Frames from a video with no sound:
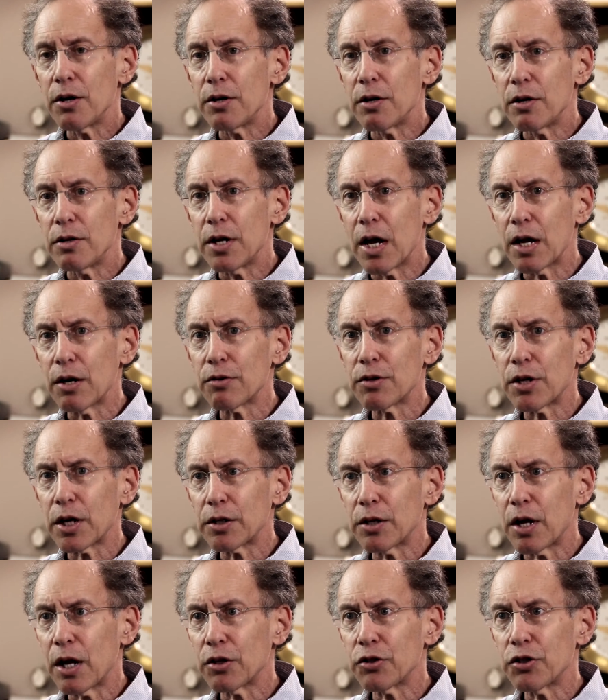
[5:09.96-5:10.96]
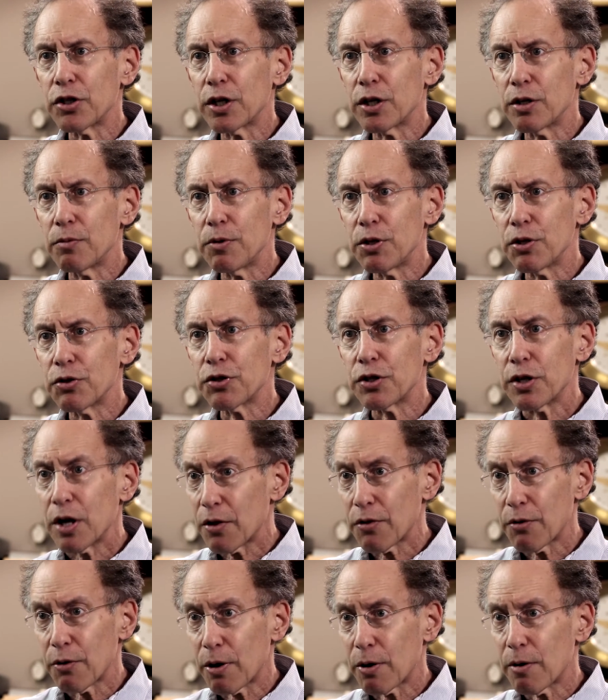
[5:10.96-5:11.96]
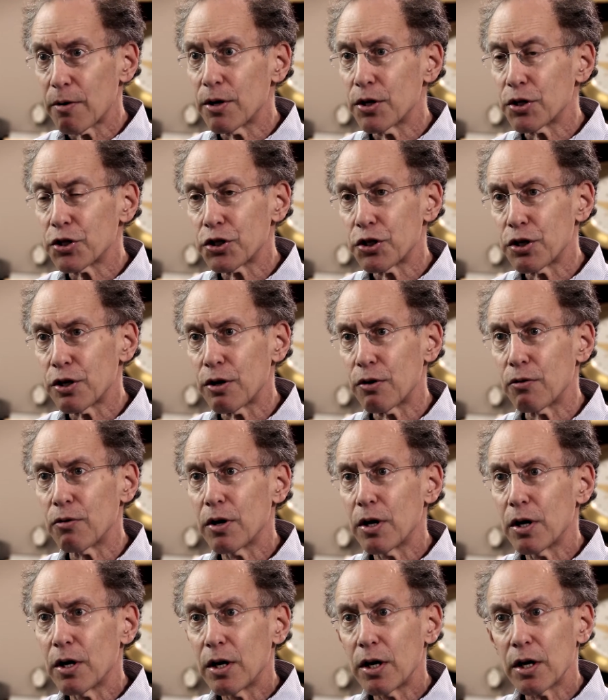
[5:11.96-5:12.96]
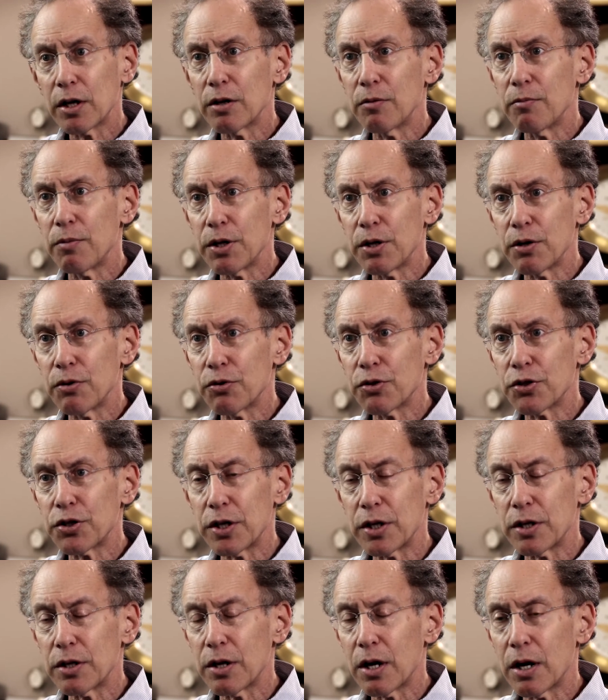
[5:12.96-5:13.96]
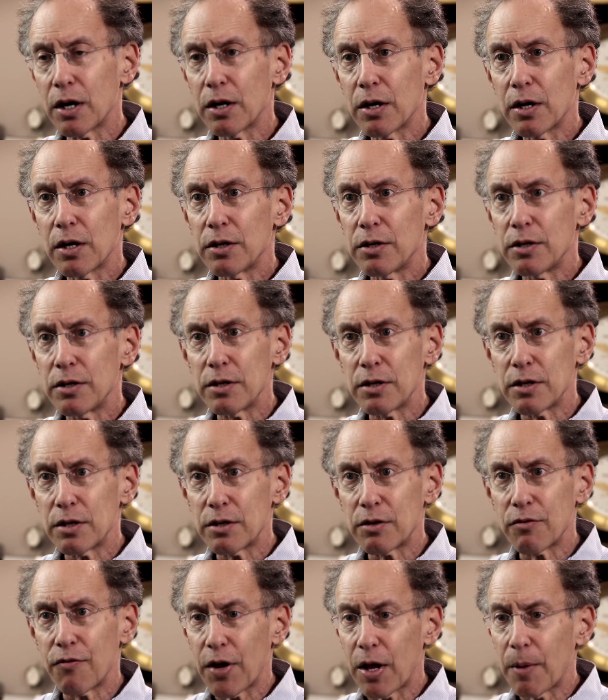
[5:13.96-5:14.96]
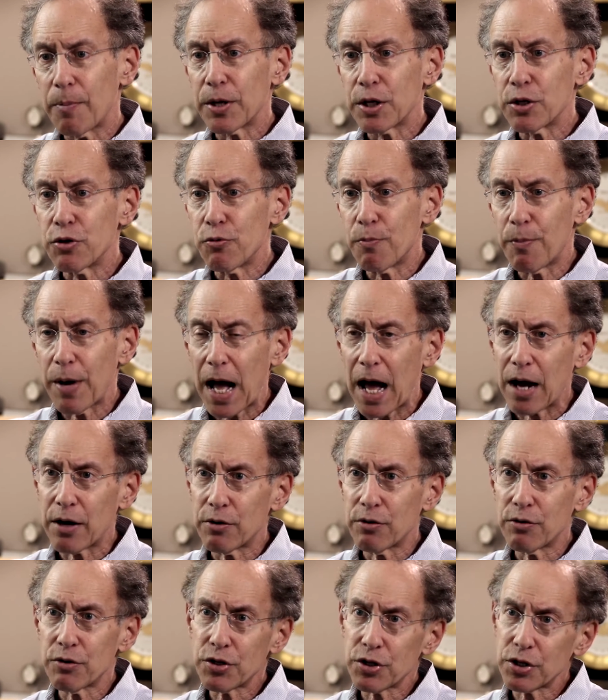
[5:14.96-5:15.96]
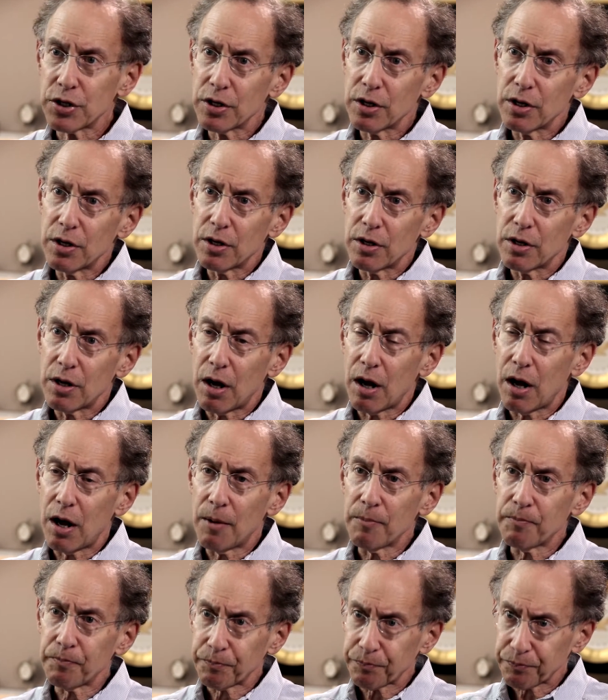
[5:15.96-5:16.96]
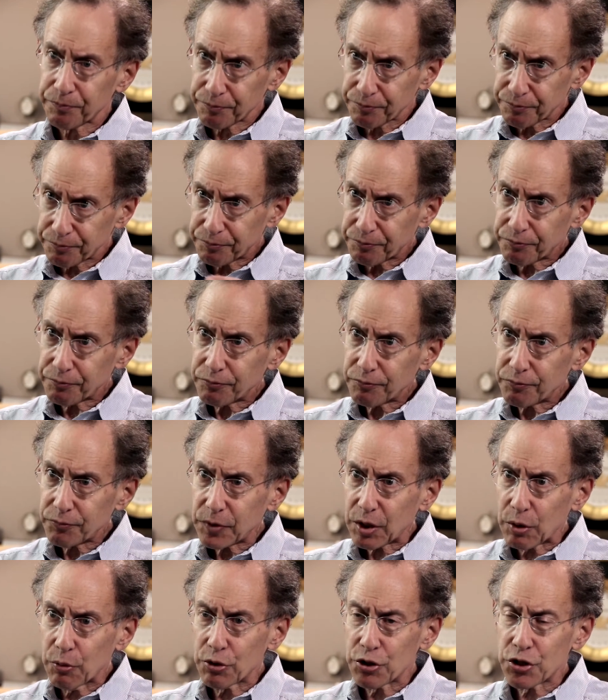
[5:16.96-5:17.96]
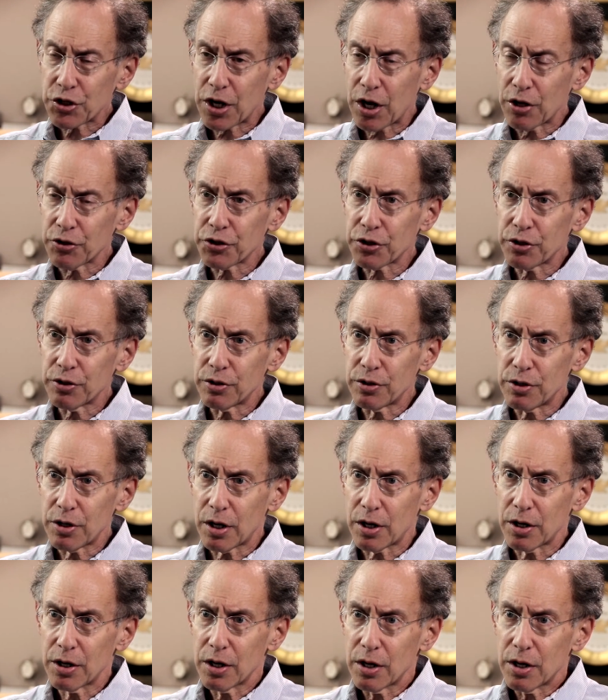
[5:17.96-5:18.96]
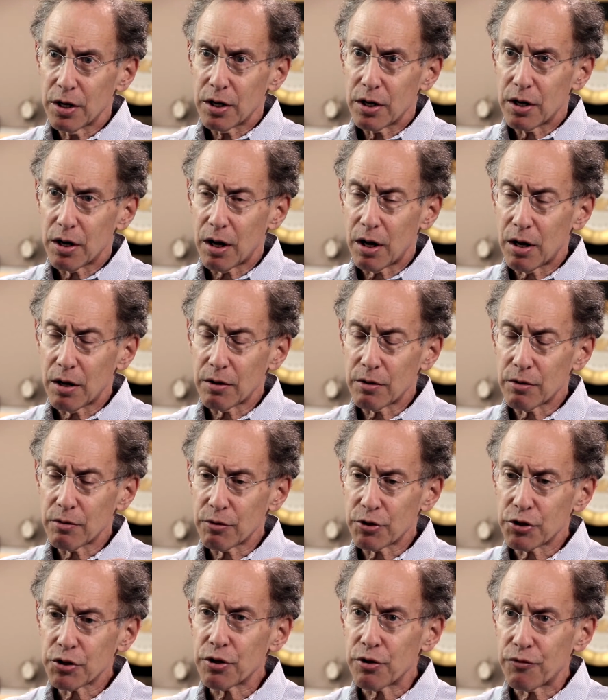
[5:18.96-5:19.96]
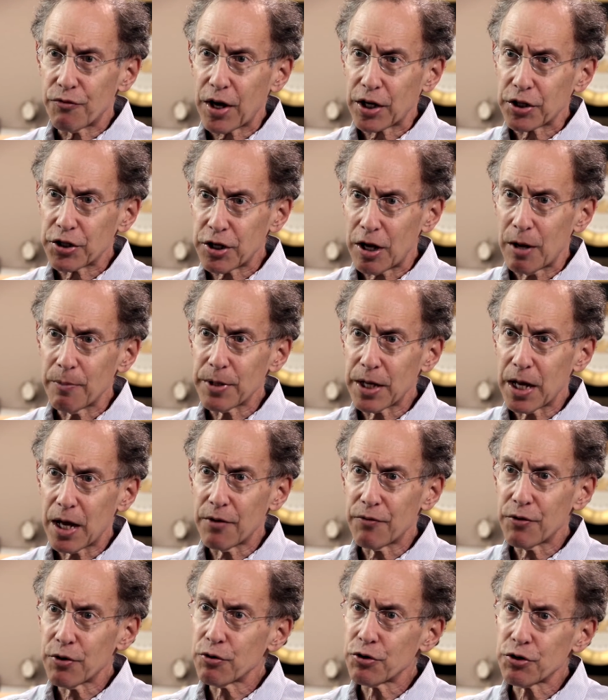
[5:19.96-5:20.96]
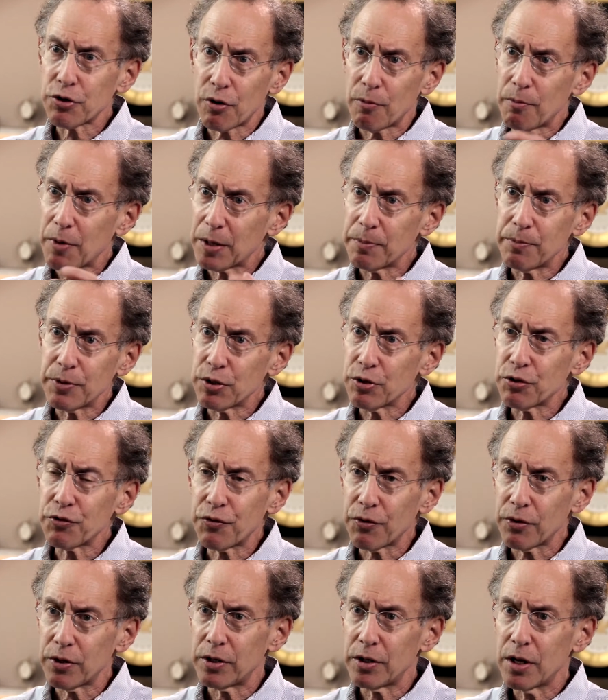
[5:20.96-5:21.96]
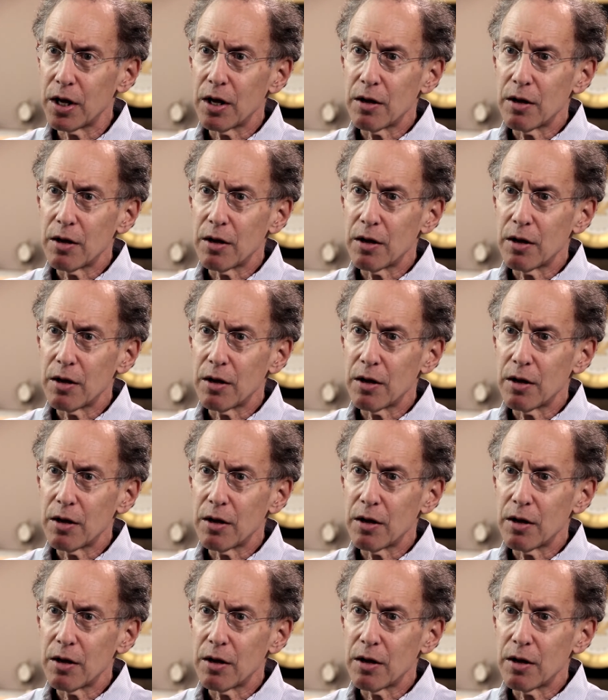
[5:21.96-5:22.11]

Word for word: Nanotechnology can be used in other areas too. It can be used in uh, developing new patterns, um, which cells could uh, uh, which could affect cell behavior, so it might be useful in